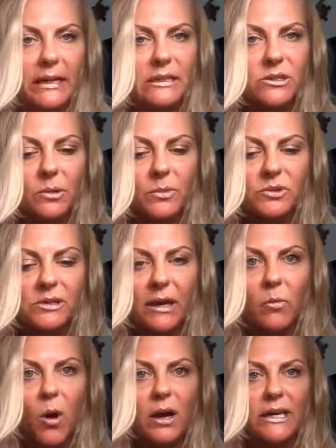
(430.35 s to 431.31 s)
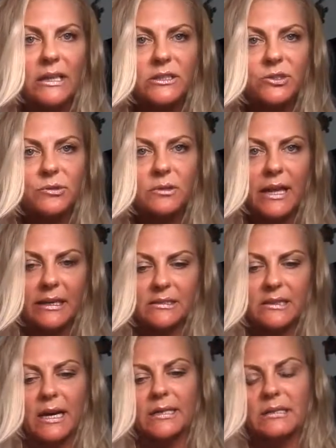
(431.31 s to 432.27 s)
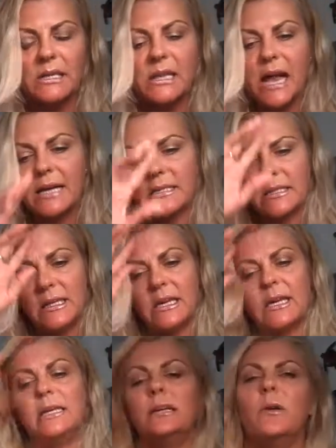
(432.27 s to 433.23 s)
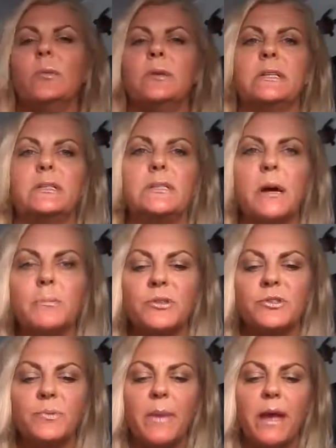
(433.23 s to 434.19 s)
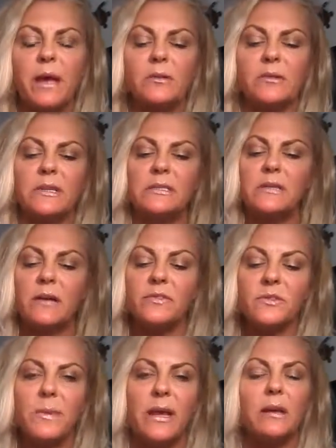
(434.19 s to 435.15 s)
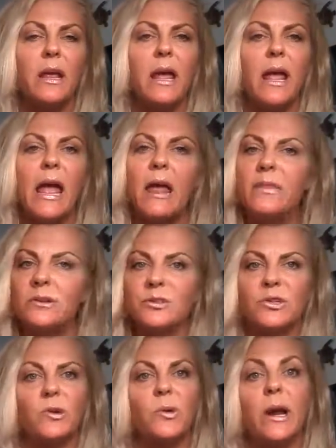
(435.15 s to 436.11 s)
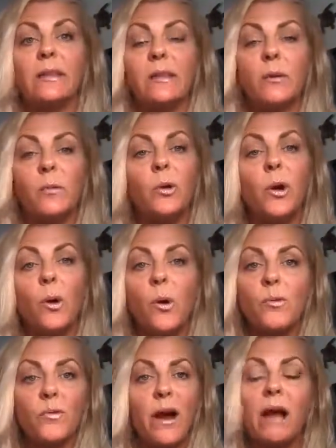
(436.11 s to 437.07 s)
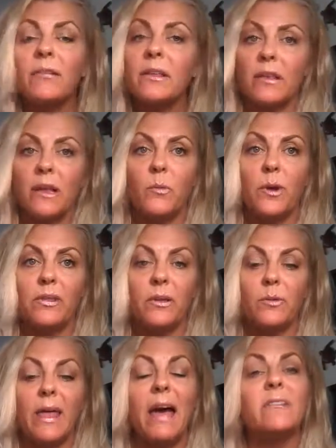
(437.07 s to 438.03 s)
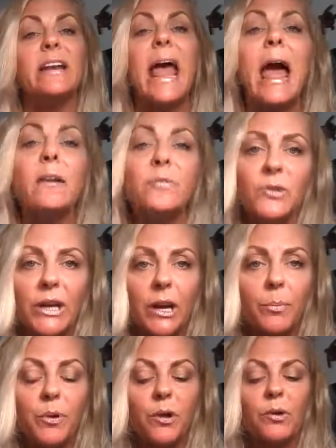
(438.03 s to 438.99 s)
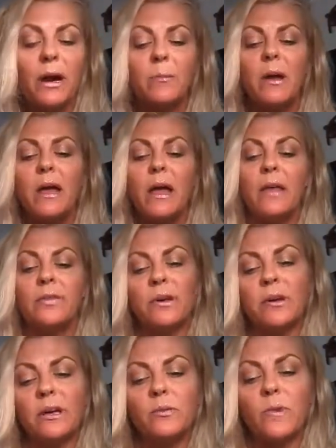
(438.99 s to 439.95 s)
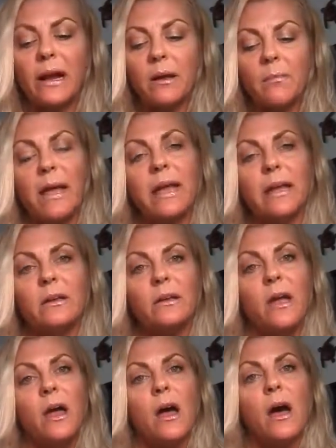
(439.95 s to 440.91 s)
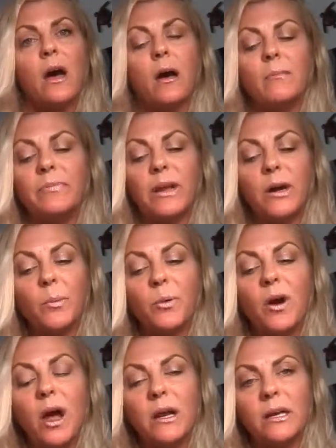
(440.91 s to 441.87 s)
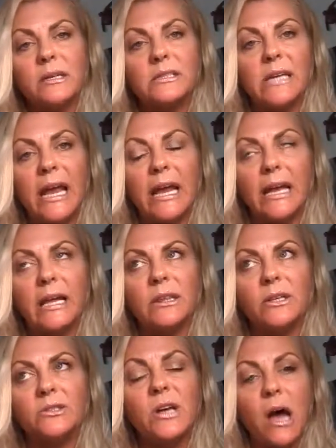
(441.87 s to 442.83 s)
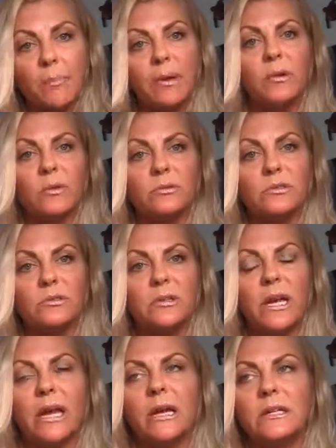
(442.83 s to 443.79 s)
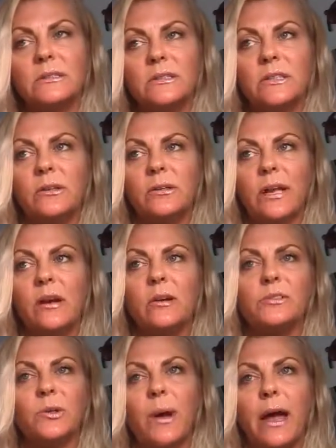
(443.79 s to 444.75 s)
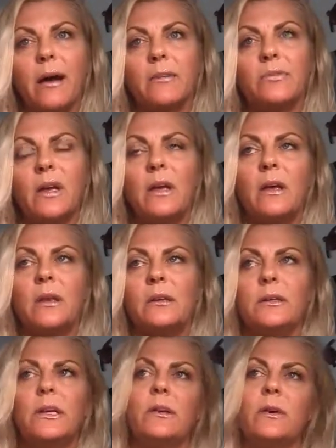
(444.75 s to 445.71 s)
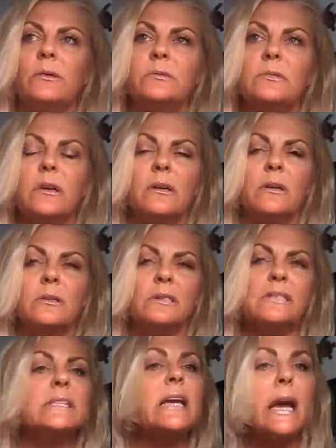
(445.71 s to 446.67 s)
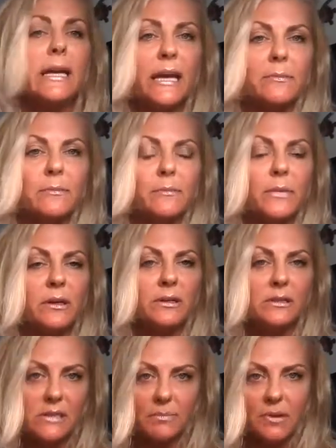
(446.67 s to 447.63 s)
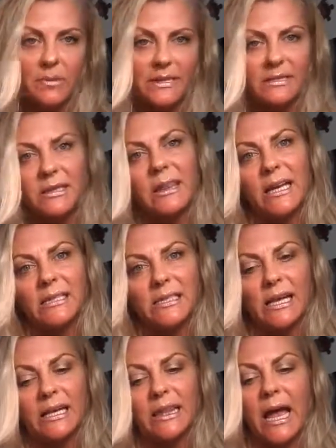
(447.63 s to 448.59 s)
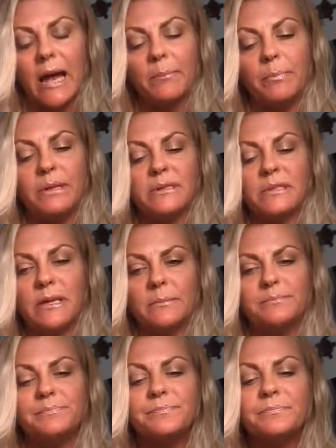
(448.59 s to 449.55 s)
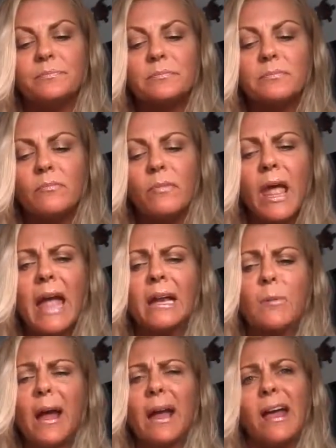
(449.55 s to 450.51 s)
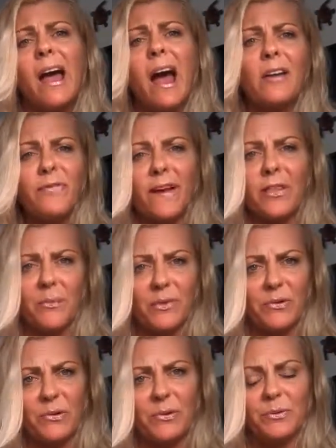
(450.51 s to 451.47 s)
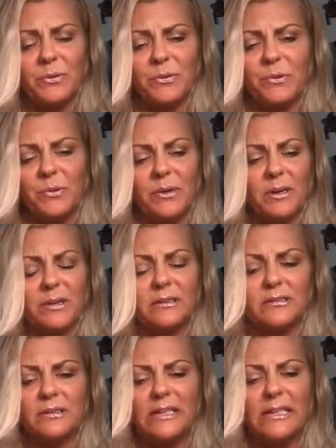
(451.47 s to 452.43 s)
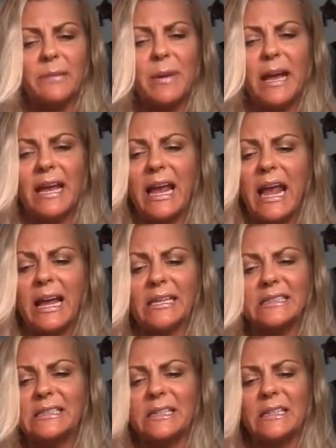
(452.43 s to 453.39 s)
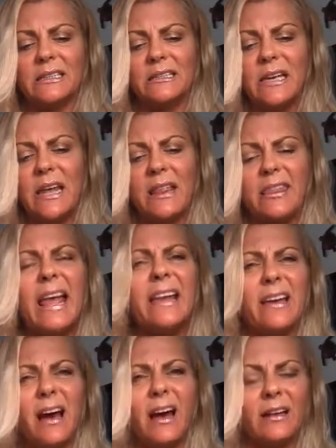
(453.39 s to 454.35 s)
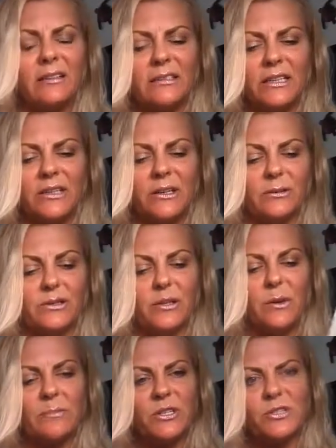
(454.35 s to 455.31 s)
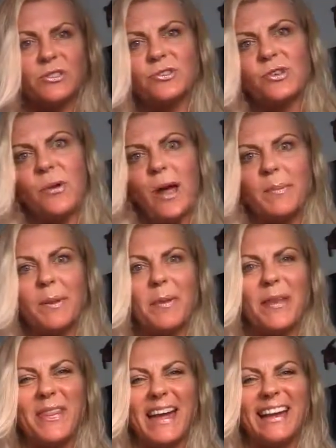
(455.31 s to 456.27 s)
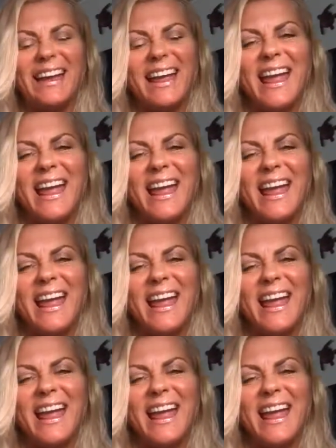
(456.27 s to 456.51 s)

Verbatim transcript: It's almost like walking to like a science class and I didn't know what these numbers meant or these levels meant. And they're so great. They will go over everything with you. They have an aftercare program. They're going to recommend um, their products and their topicals. And, you know, they also have, you know, uh, the DIM uh, supplements and things like that. But um, anyway, I found them through, through uh, eBay and uh, thank God, you know, so I'm just so happy about that.